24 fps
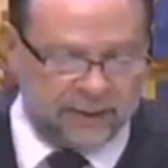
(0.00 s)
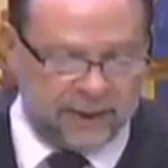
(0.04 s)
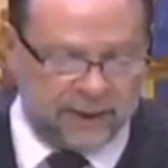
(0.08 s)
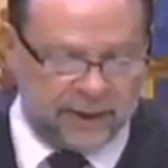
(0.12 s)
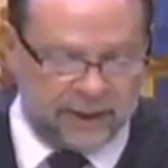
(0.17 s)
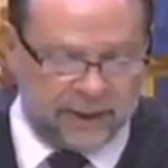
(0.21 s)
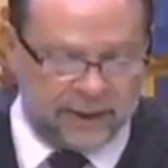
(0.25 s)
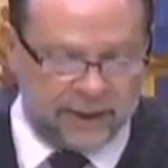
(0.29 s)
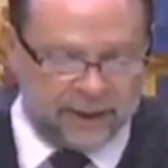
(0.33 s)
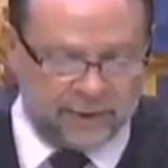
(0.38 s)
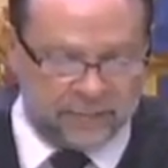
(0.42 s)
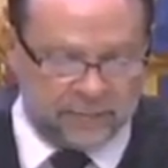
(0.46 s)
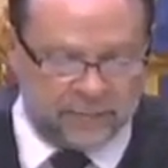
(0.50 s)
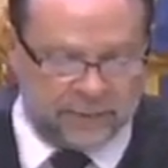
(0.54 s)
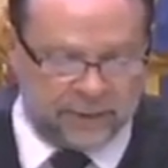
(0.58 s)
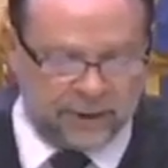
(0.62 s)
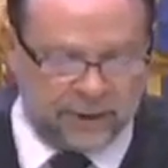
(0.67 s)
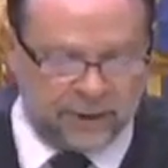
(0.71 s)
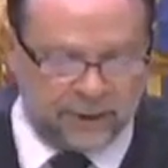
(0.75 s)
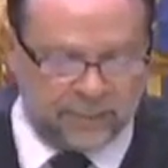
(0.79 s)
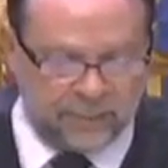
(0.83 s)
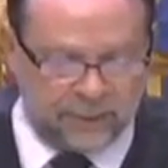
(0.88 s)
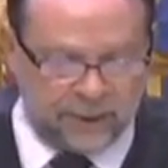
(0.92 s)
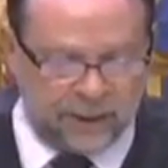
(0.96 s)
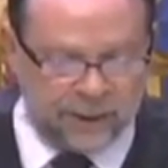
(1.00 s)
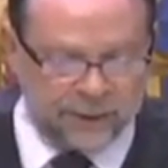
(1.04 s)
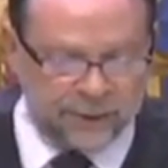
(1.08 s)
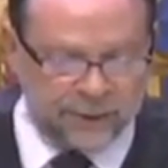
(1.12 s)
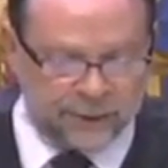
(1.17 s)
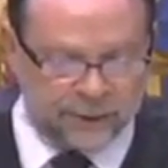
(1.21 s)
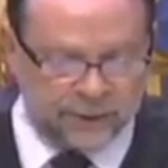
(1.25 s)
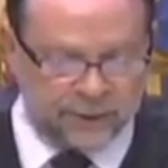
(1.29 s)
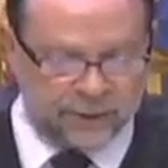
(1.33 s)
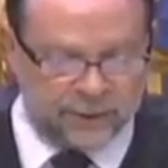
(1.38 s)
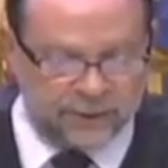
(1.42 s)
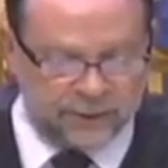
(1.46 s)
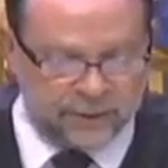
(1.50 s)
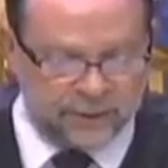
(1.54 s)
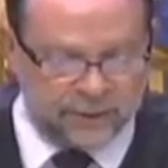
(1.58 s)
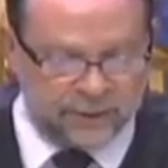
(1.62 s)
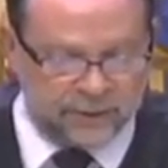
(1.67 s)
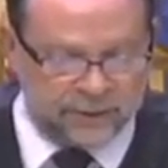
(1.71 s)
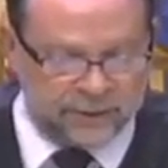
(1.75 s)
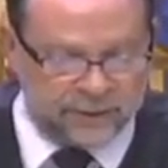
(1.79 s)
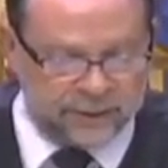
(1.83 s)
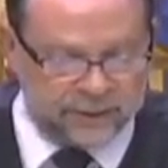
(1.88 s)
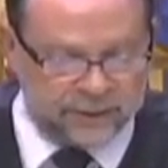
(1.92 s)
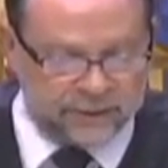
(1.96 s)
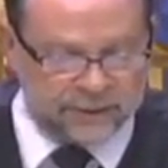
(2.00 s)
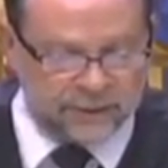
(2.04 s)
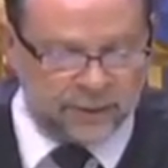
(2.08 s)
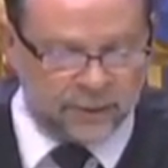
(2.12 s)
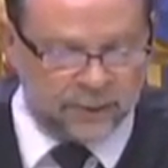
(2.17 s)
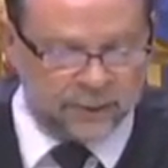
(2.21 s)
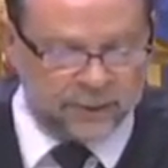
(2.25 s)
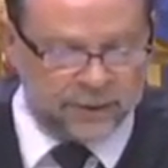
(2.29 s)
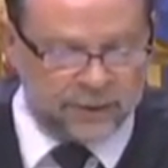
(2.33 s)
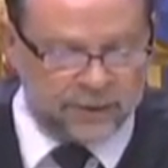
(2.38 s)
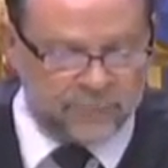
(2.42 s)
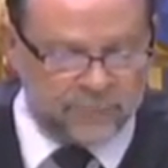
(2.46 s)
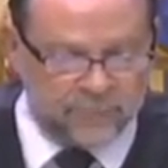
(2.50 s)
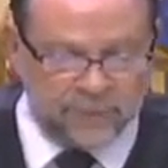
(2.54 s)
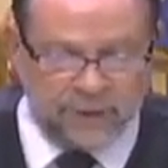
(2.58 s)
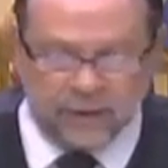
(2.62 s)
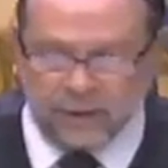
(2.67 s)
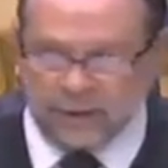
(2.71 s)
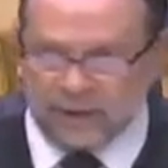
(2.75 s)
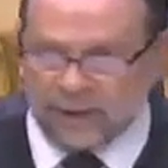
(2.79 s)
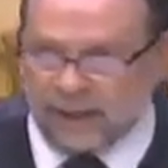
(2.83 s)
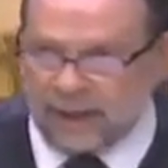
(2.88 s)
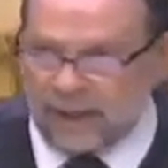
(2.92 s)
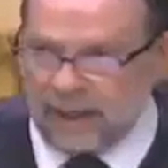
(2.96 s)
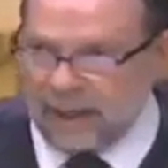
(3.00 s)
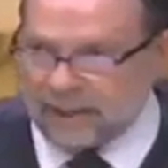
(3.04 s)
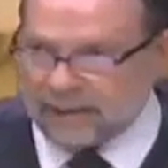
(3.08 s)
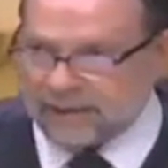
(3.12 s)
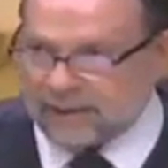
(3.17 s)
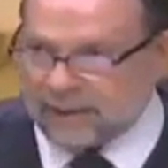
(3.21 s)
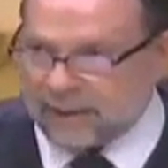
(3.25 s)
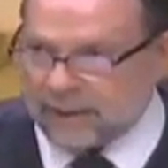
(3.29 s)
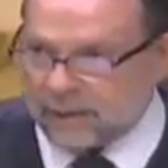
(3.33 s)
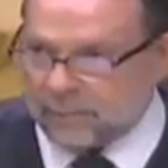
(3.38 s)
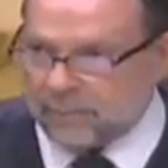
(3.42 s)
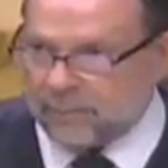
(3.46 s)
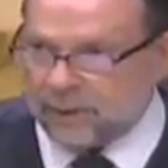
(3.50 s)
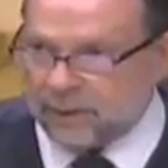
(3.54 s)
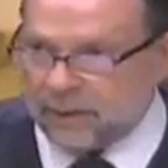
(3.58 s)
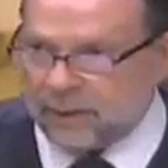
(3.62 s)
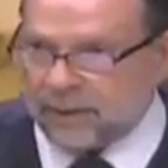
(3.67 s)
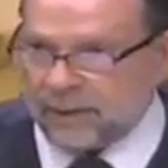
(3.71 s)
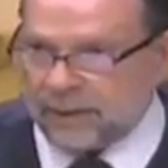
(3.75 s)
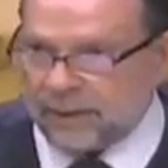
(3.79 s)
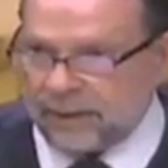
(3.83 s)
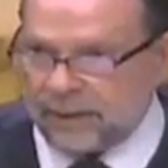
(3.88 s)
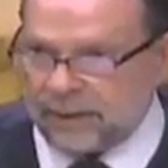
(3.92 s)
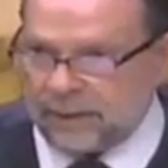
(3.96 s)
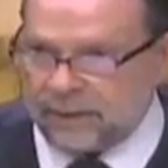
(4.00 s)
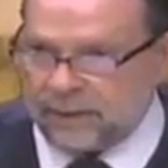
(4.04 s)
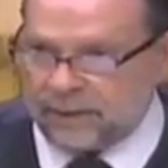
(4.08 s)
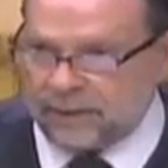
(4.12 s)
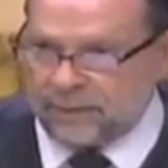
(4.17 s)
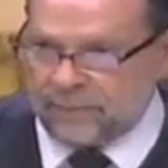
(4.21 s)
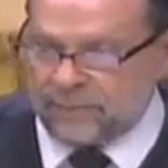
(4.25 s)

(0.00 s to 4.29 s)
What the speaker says: And peer pressure is no different. It has that ability